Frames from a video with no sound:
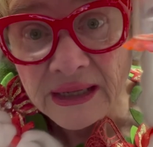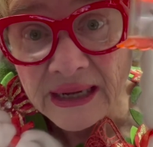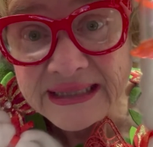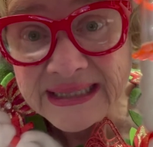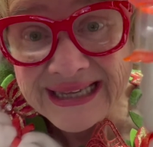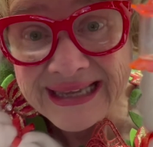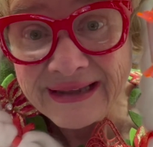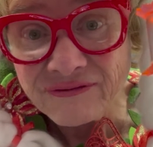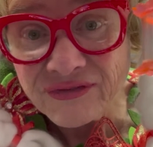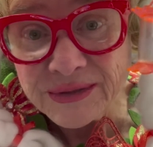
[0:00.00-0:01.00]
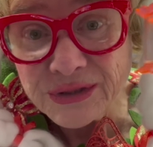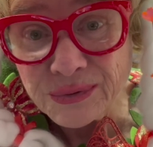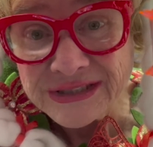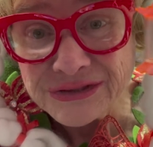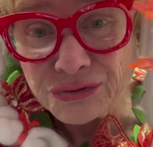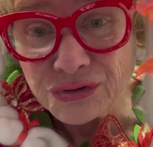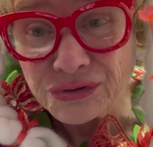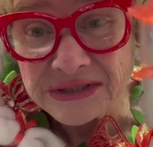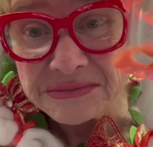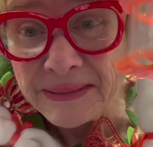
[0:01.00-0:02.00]
I think it came from the 20s or
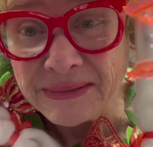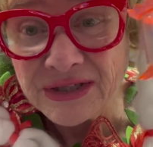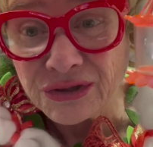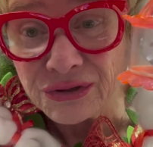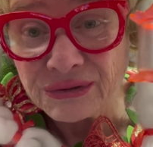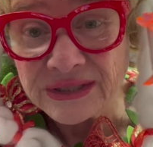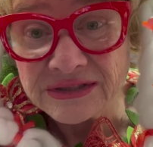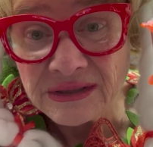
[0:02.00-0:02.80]
30s, maybe the 30s.